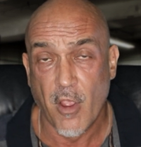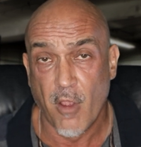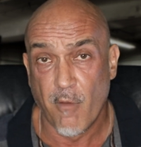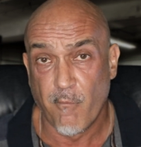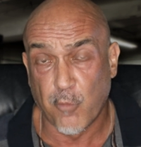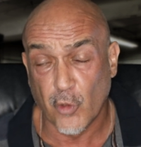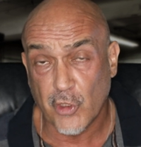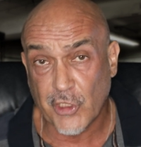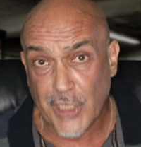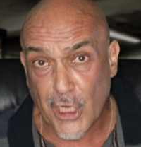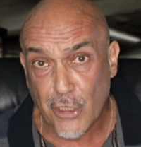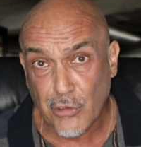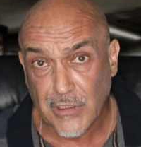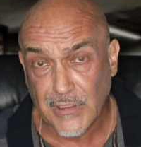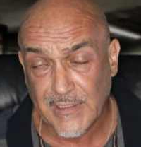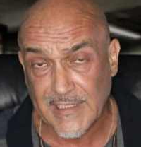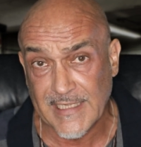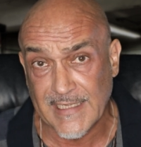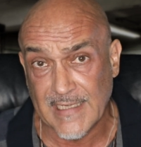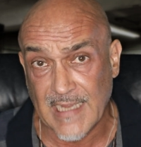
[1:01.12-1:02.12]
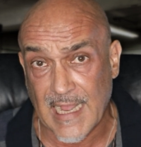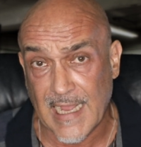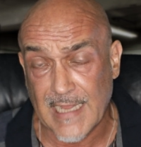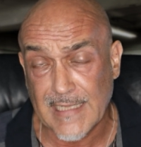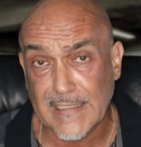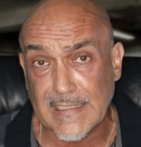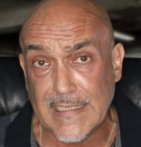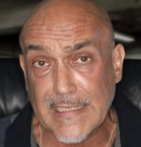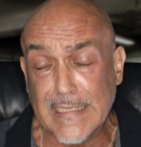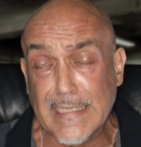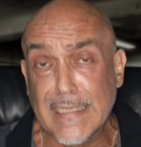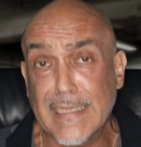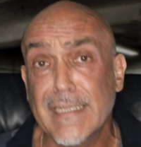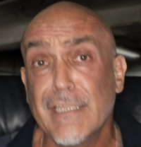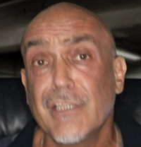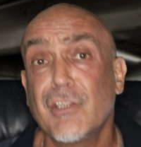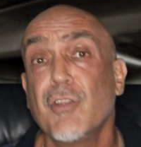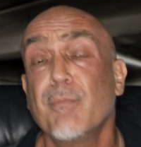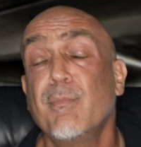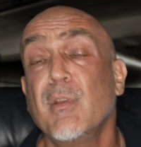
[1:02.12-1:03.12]
For total tea guys, it
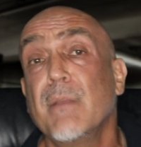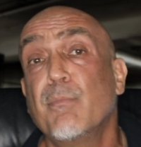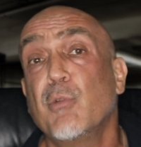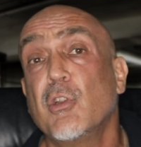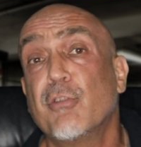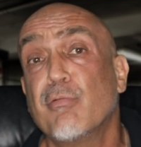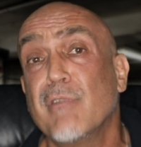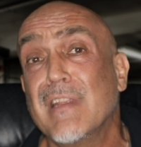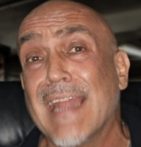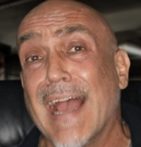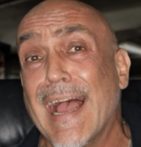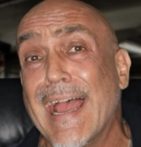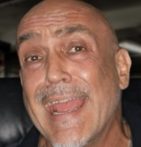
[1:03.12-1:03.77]
needs to be between